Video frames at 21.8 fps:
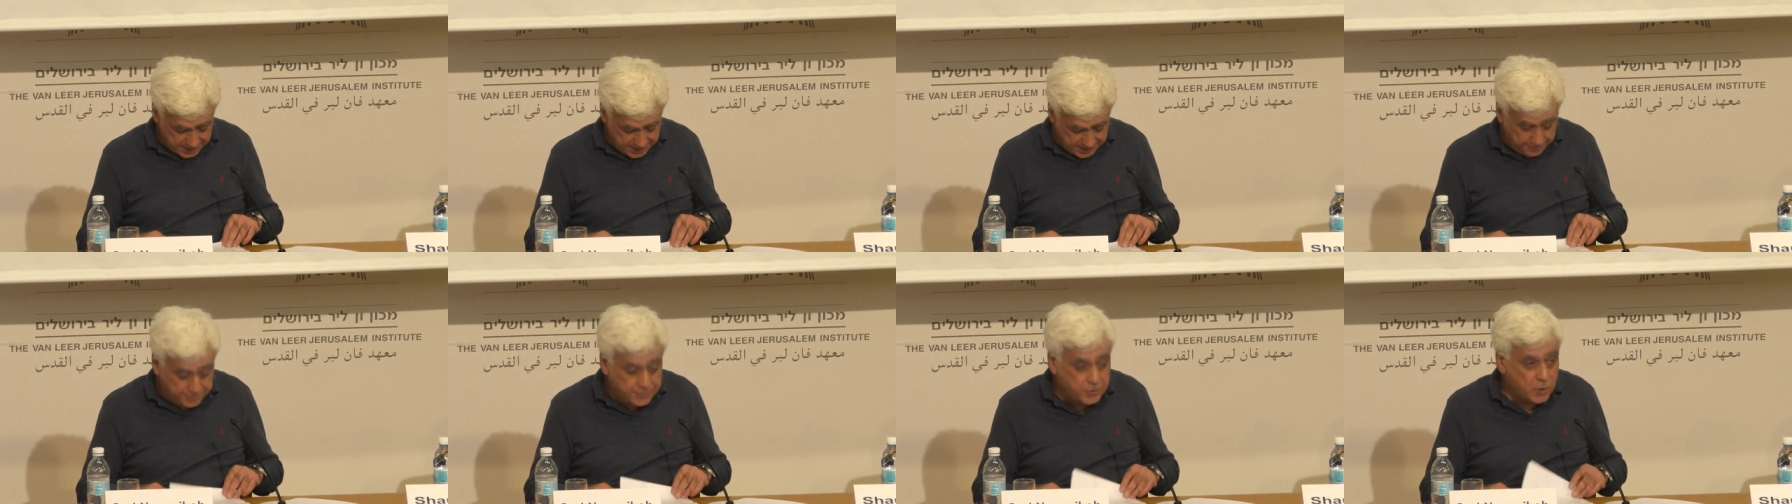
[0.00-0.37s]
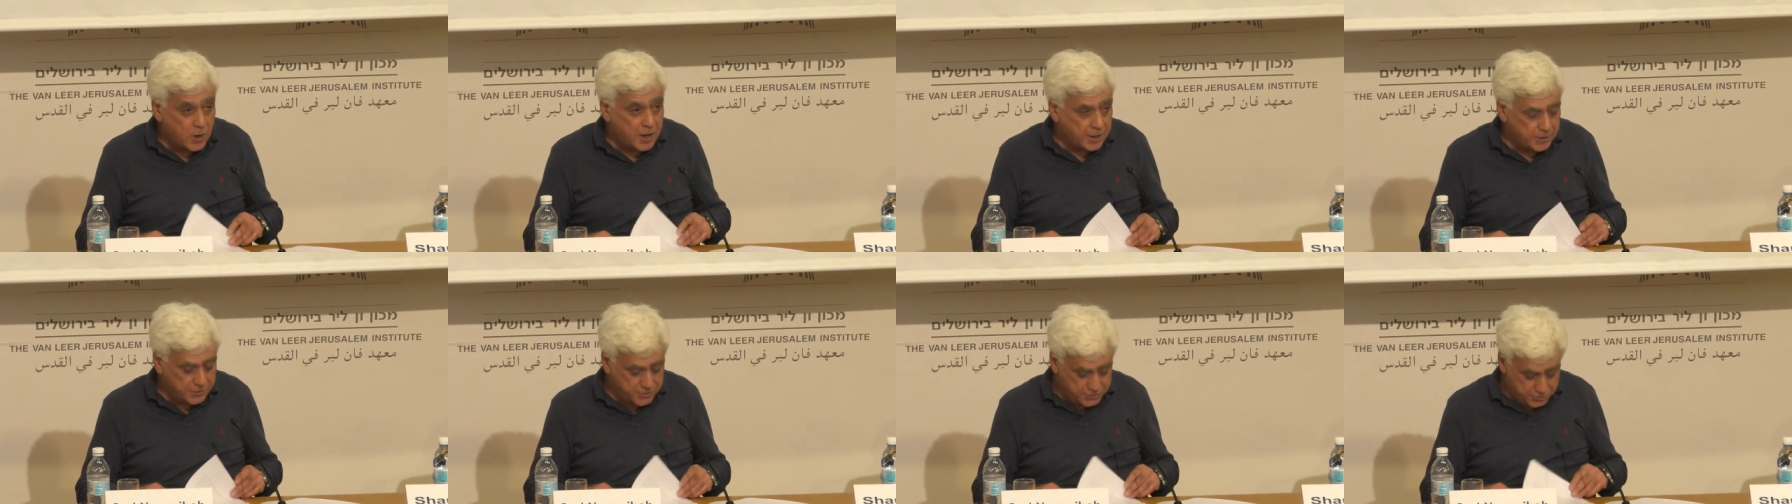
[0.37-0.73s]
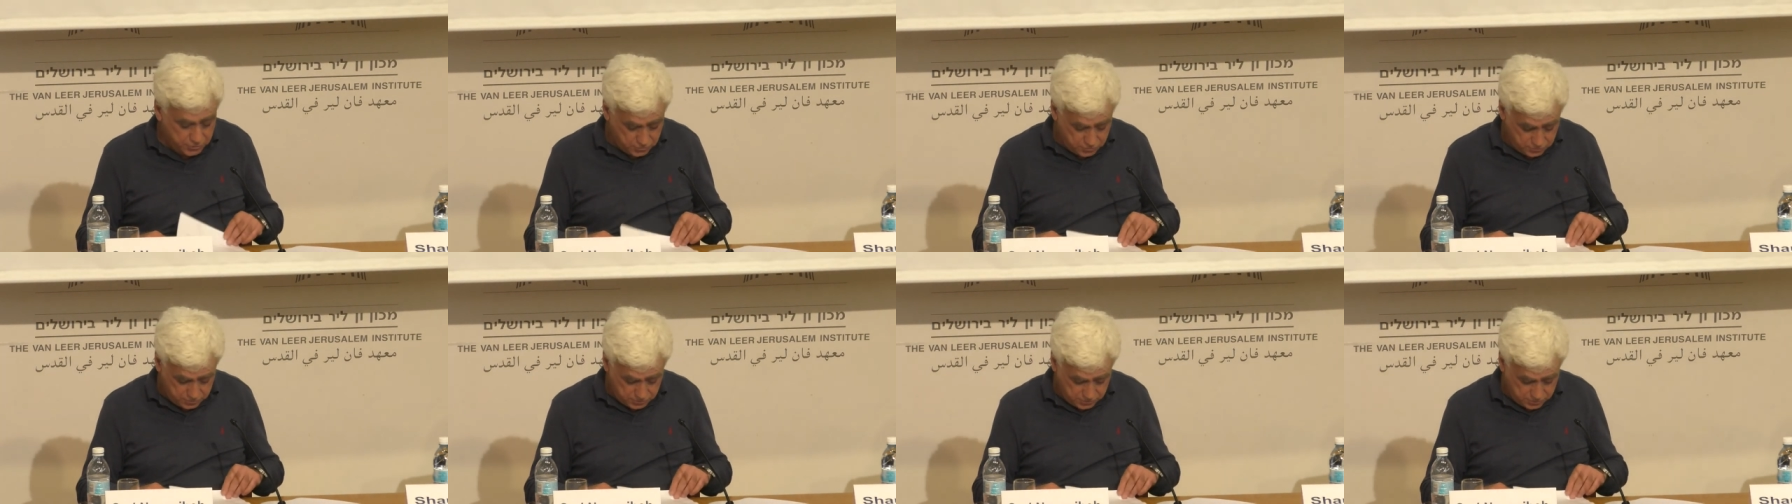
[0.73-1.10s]
If you are a
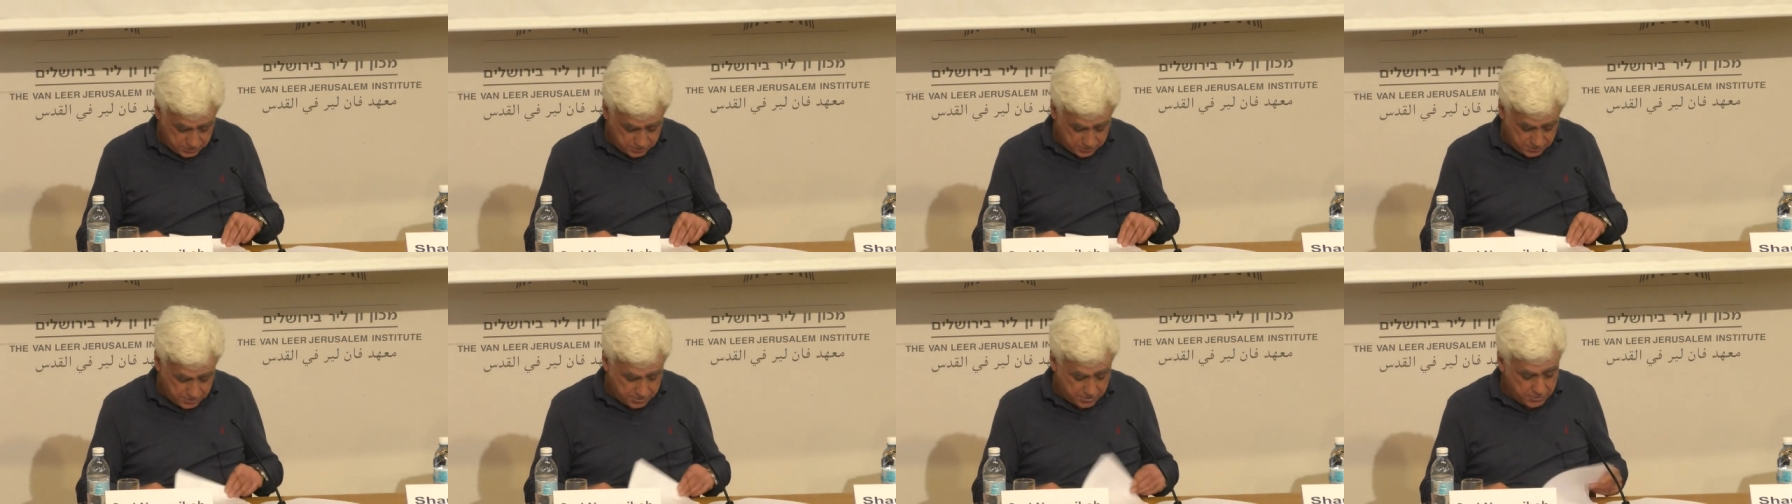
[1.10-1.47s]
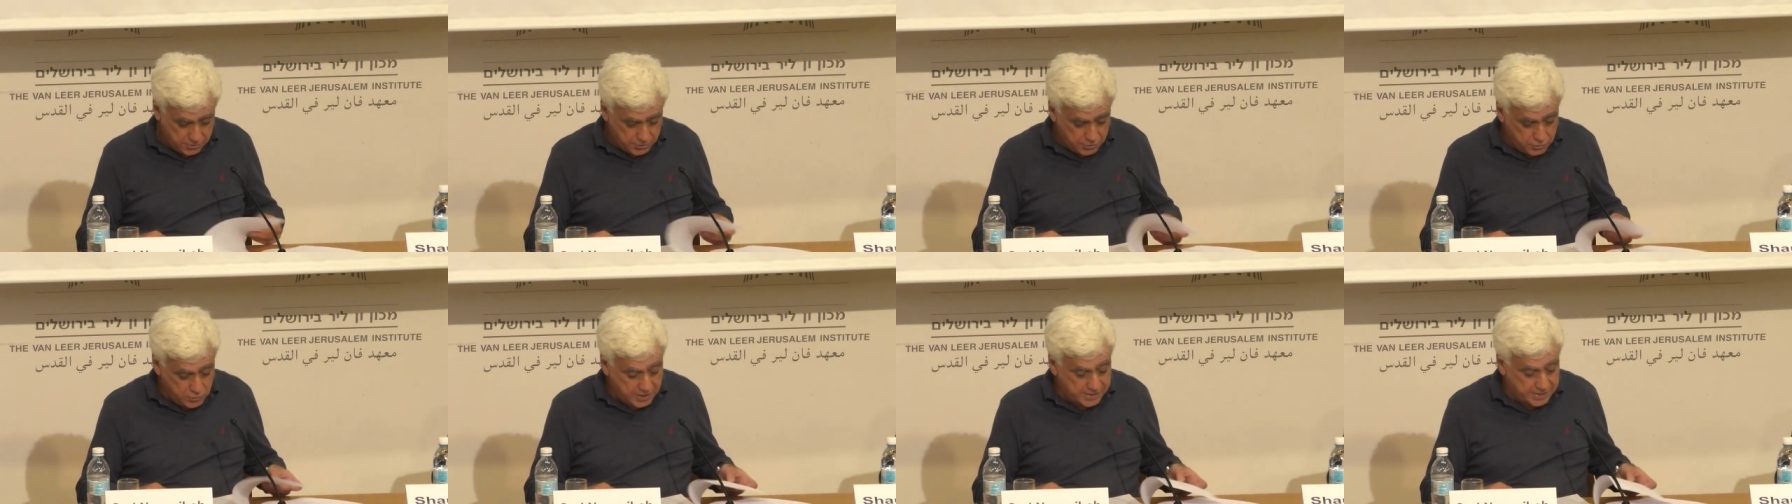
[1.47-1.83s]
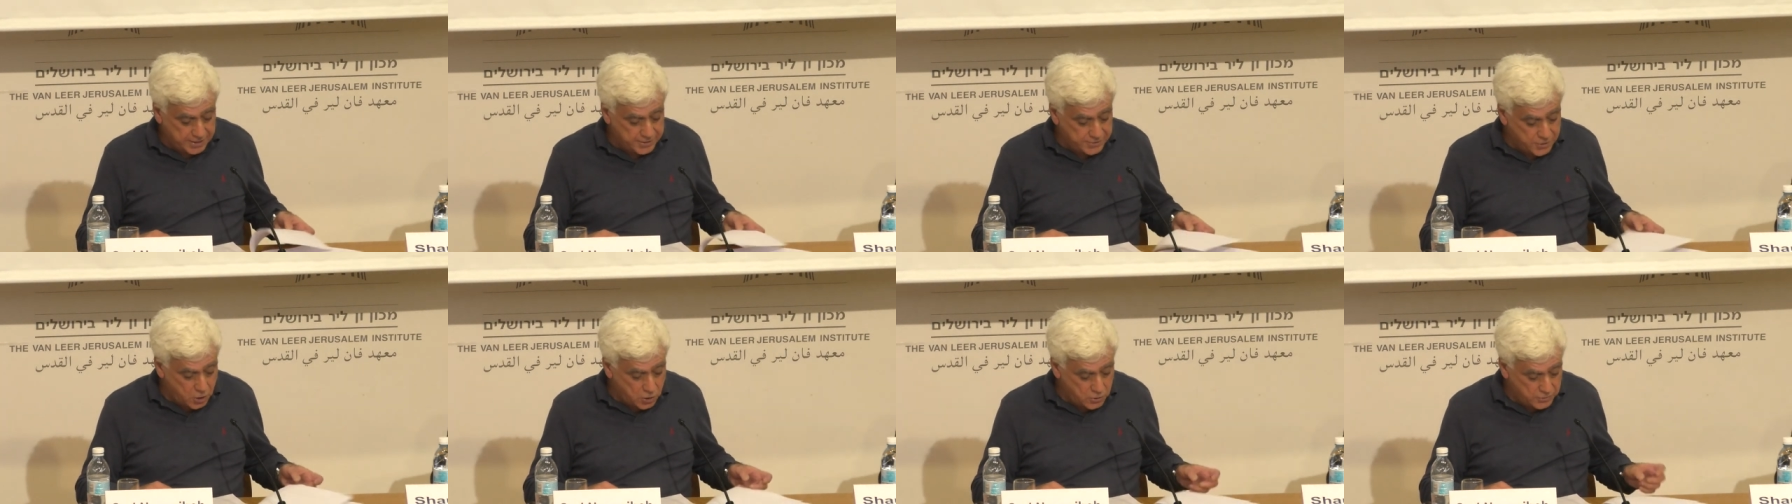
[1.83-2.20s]
Jew, you are
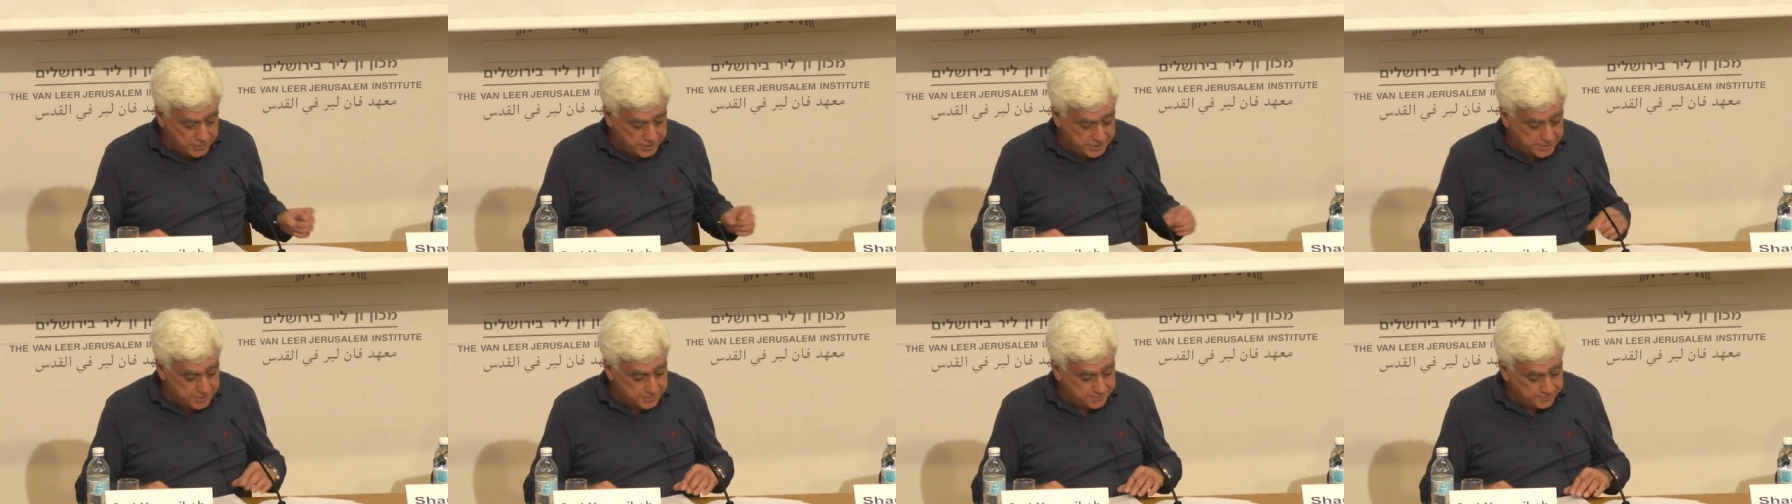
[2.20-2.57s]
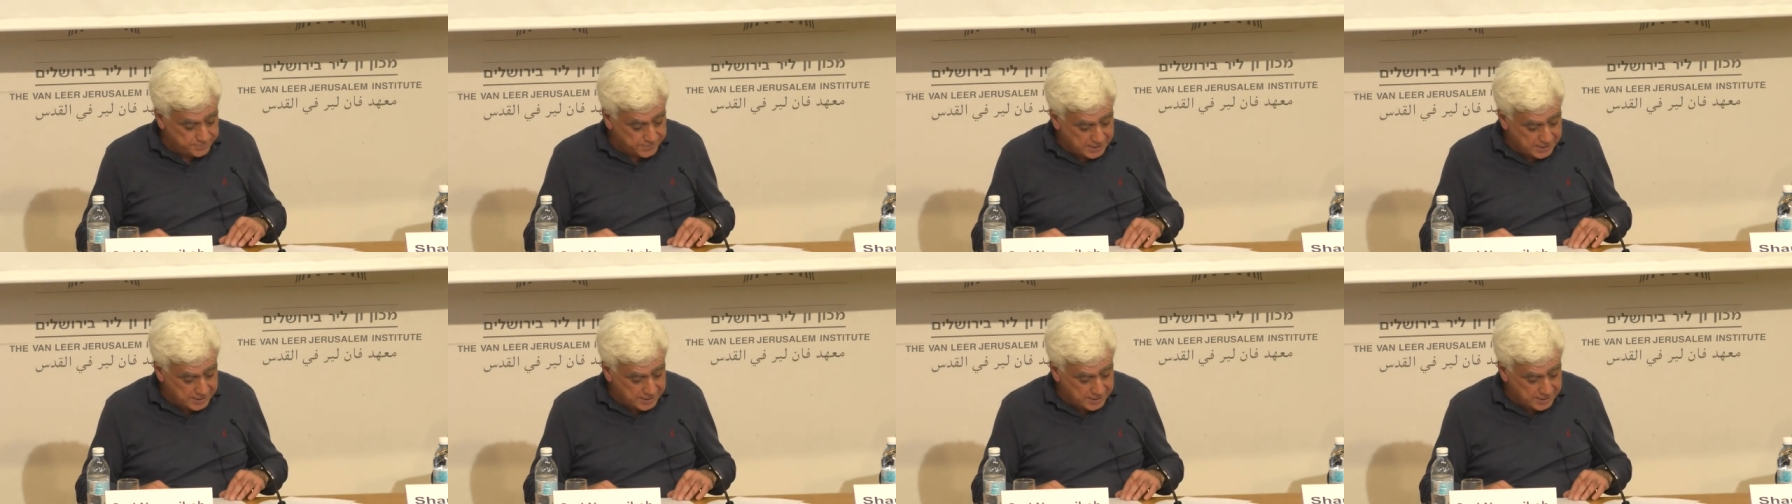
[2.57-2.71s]
an owner,